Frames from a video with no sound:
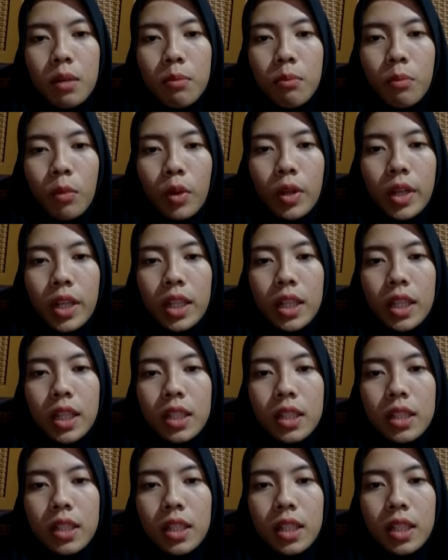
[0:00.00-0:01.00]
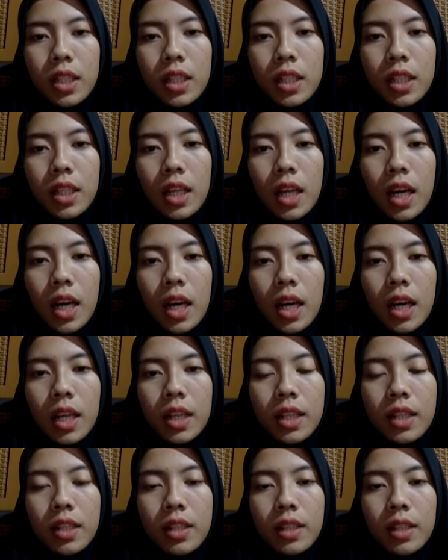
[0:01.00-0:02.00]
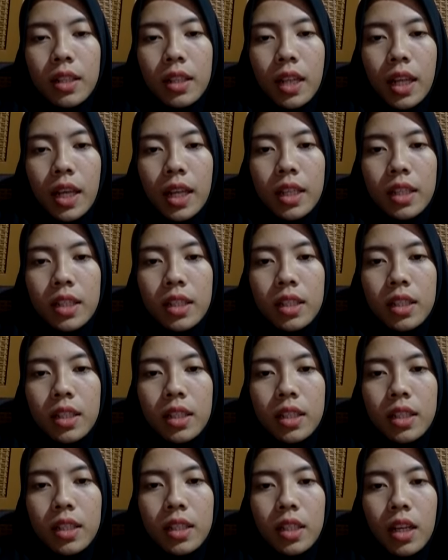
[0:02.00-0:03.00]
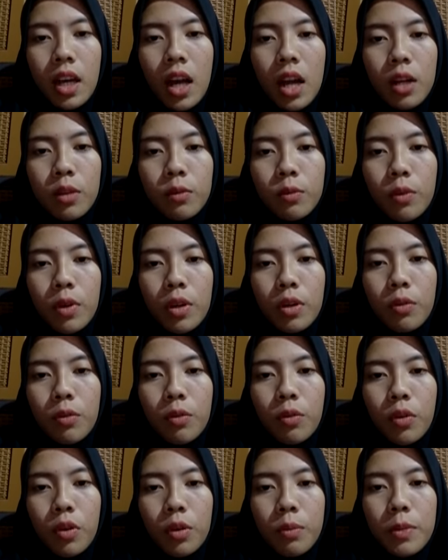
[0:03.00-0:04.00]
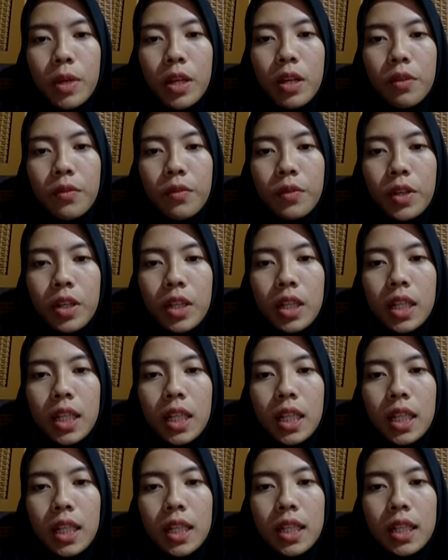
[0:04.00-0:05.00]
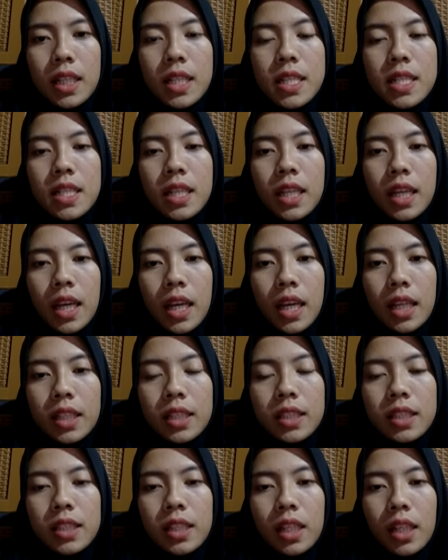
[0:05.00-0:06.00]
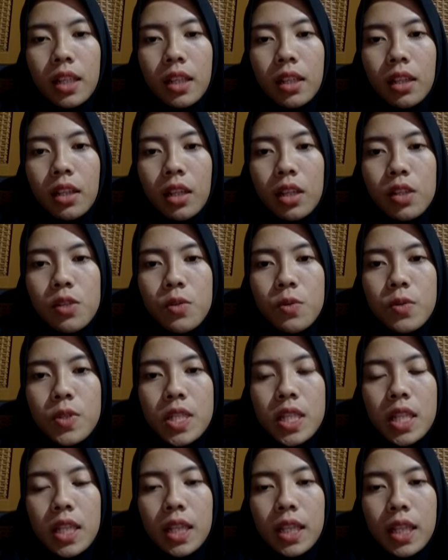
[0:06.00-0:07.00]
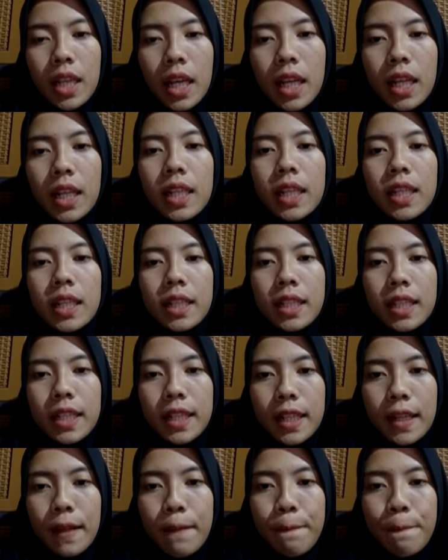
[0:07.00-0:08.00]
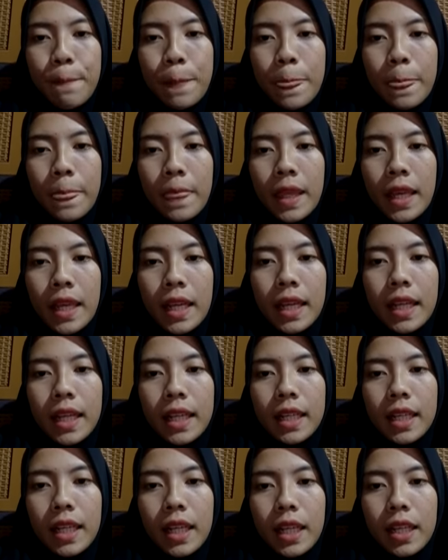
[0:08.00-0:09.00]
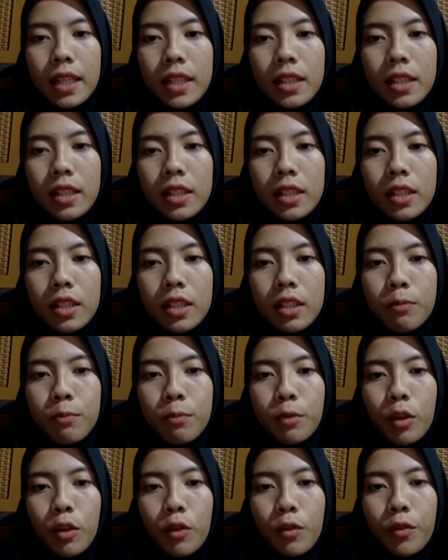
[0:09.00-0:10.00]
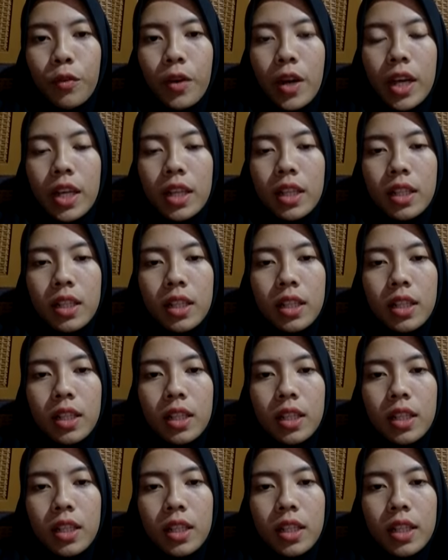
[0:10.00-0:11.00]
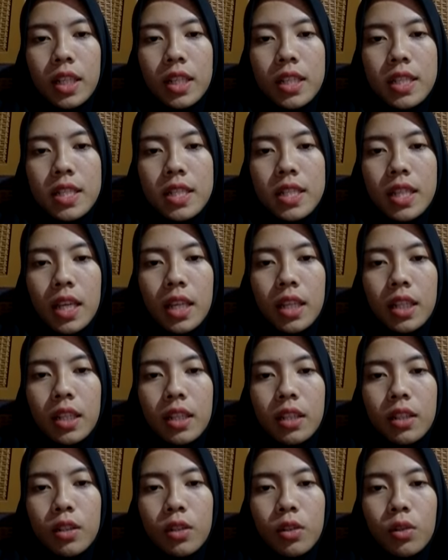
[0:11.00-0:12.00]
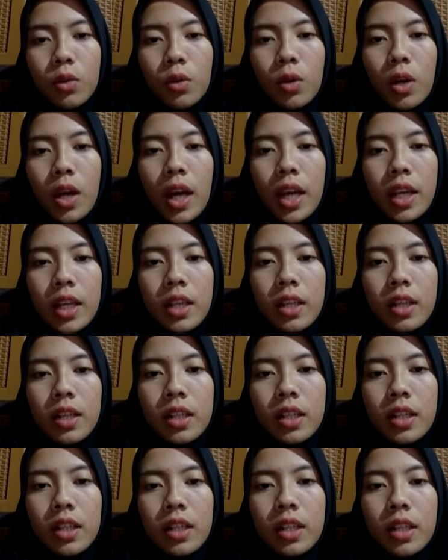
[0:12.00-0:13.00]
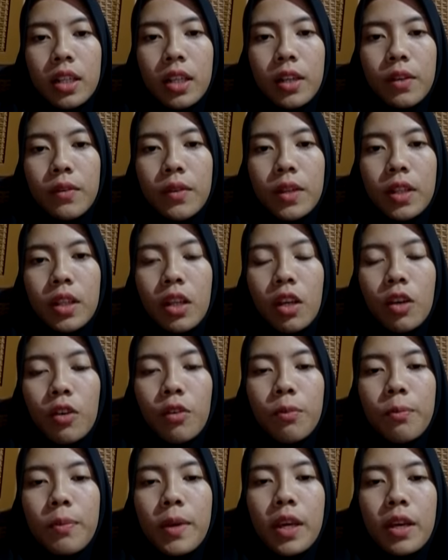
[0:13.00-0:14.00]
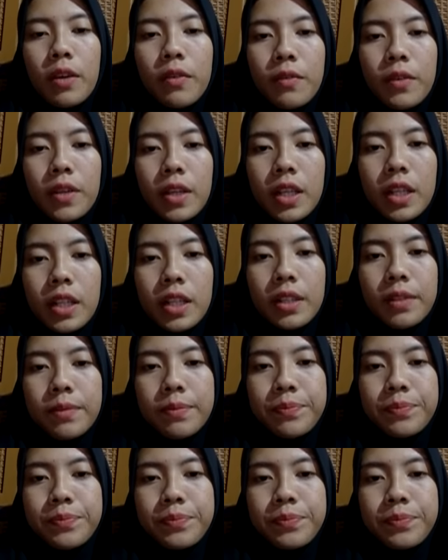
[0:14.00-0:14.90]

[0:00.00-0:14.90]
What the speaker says: modeling the underlying hardware for behavior, in this case second language syntax learning, can provide insight into higher level of behavior.